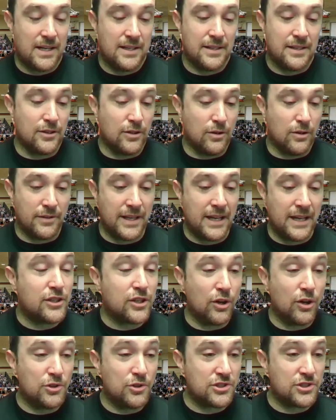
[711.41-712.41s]
you know, the head
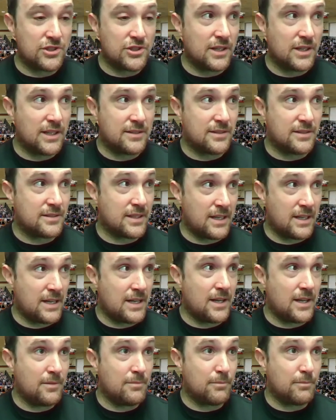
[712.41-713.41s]
coach at the
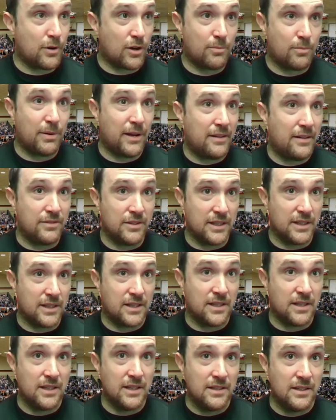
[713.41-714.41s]
time, Mark Pavlik,
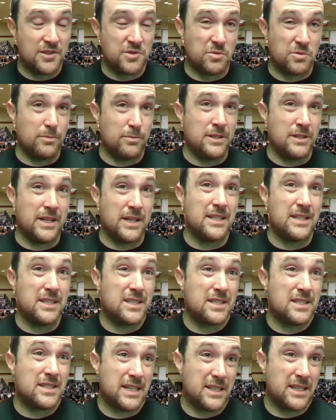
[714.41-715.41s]
this would have been
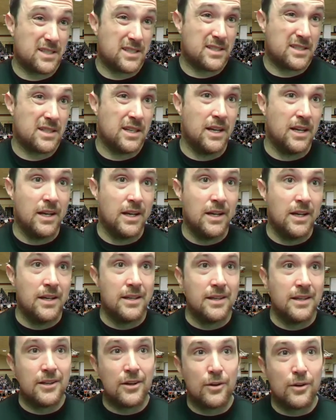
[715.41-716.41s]
96.
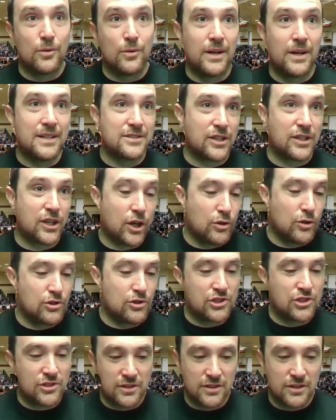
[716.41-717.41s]
You know, as a
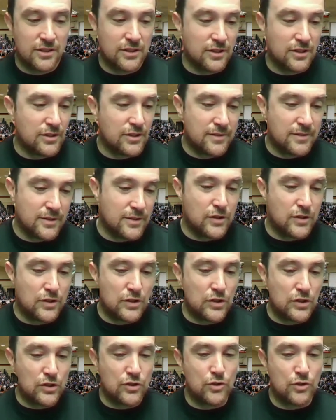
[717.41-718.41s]
coach,
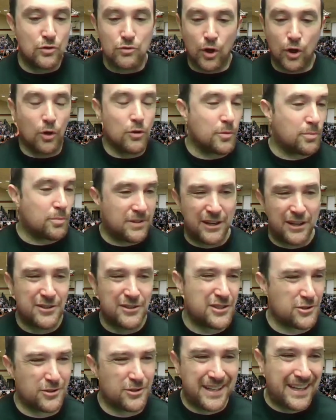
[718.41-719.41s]
you know the players
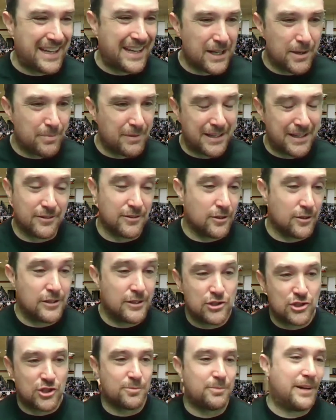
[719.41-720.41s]
at your camp? I don't know.
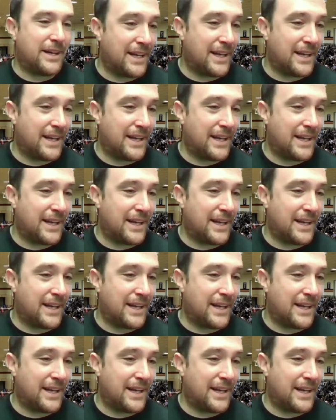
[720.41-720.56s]
He shook my